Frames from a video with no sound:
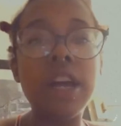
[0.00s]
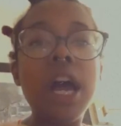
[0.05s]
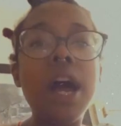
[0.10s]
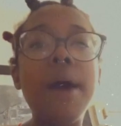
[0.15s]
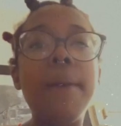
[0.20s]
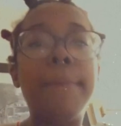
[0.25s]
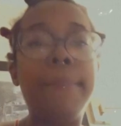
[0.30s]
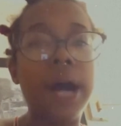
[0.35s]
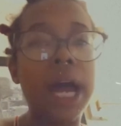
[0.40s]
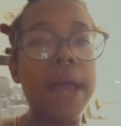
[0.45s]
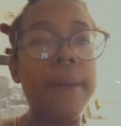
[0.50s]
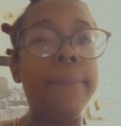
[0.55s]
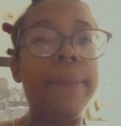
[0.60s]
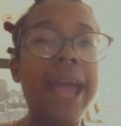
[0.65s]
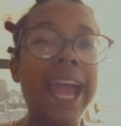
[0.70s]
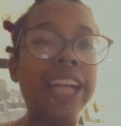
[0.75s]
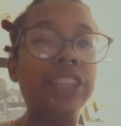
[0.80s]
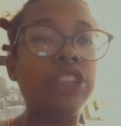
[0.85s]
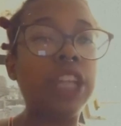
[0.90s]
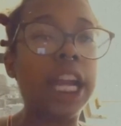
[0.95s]
But
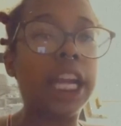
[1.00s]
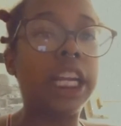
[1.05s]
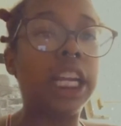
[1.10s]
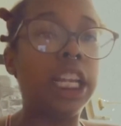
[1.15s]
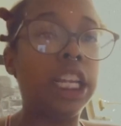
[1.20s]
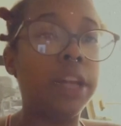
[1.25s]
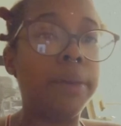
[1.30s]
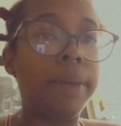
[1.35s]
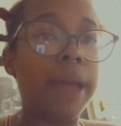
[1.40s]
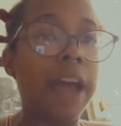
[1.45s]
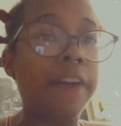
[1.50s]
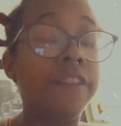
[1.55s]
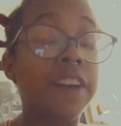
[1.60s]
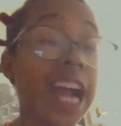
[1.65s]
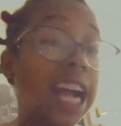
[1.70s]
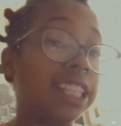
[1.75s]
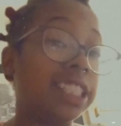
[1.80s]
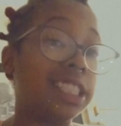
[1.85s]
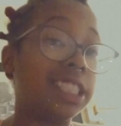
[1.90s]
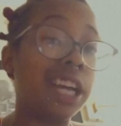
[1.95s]
backtracking a little bit, I
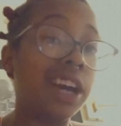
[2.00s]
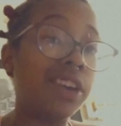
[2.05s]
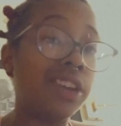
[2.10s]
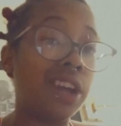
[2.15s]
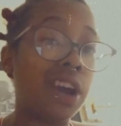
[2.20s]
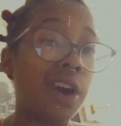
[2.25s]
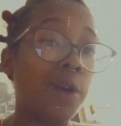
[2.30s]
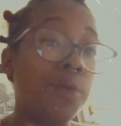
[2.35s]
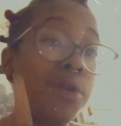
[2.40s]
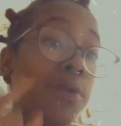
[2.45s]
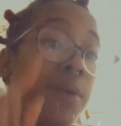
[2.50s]
forgot to tell y'all, we went